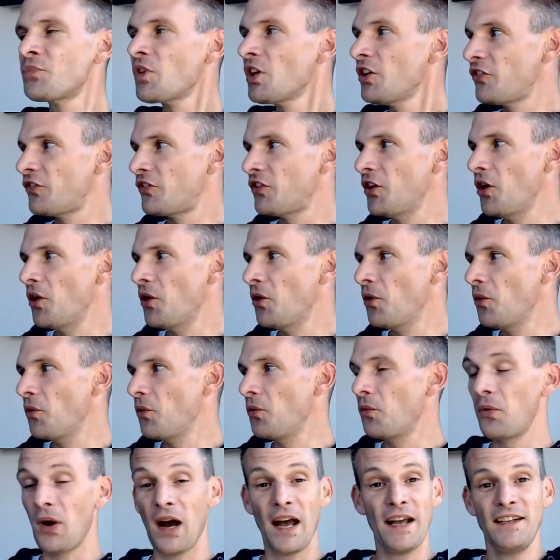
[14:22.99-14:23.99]

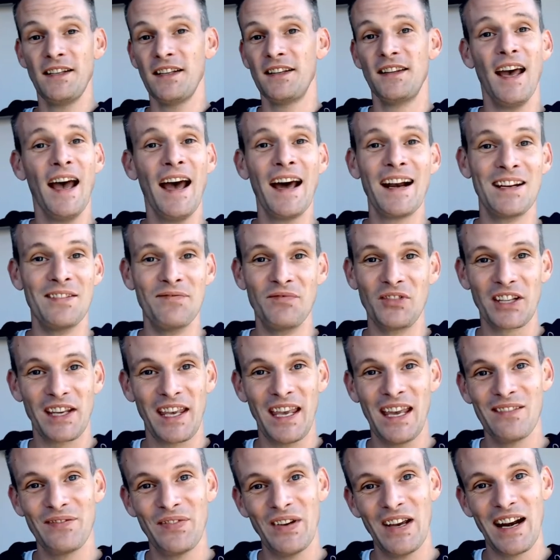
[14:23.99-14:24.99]
So I did that in the
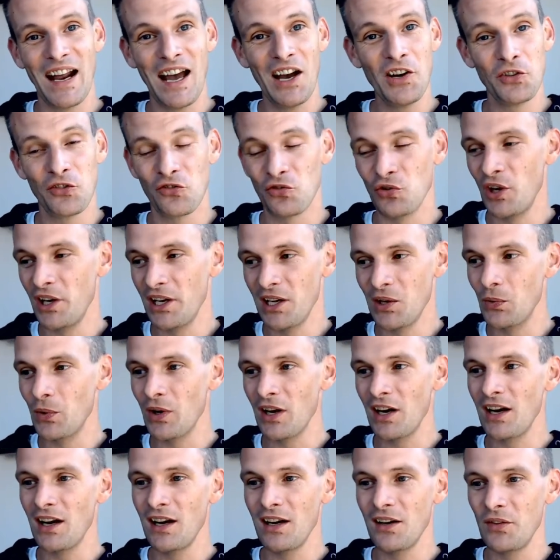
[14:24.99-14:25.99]
campaign I was running,
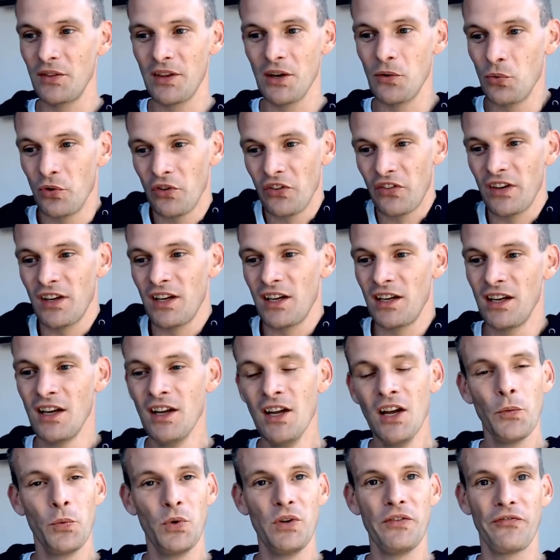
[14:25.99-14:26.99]
where there was a
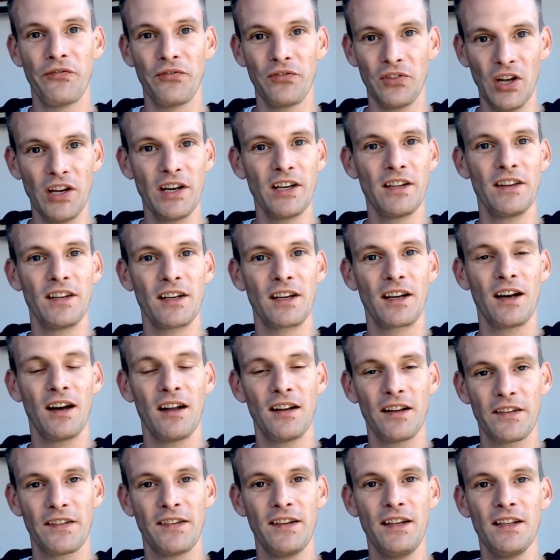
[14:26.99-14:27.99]
we flooded the
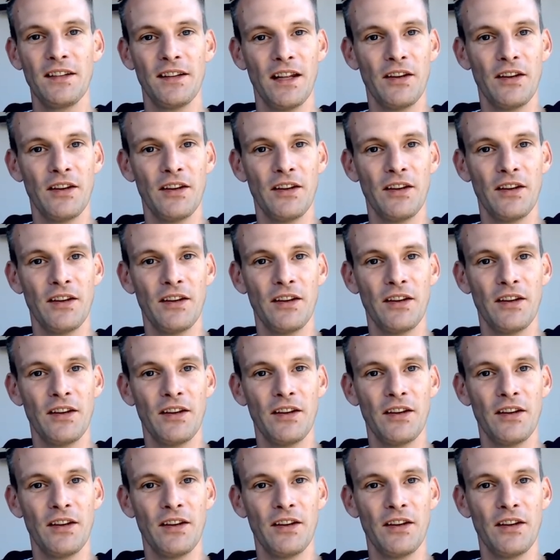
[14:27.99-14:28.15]
coliseum.